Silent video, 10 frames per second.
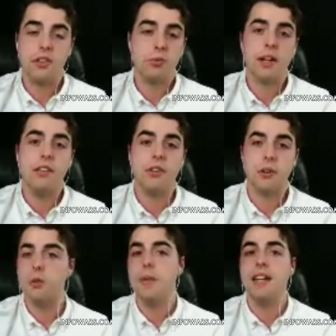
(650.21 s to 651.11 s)
threatens our
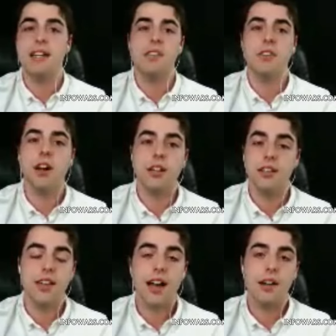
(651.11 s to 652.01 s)
humanity as an
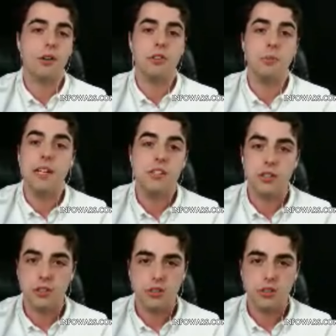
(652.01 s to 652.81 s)
entire species.